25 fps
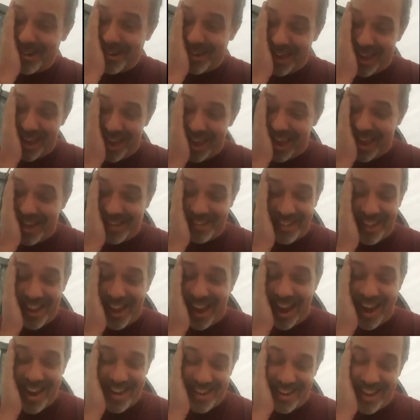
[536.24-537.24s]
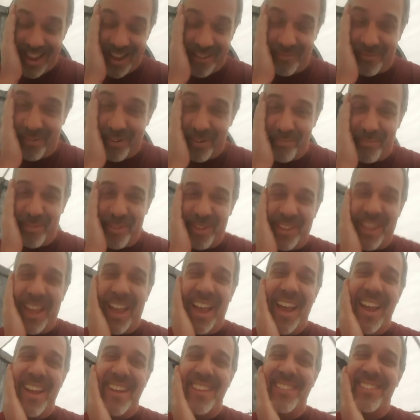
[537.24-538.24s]
And I hate to hide that from you
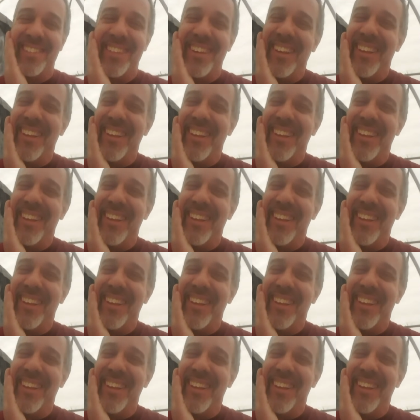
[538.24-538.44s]
guys,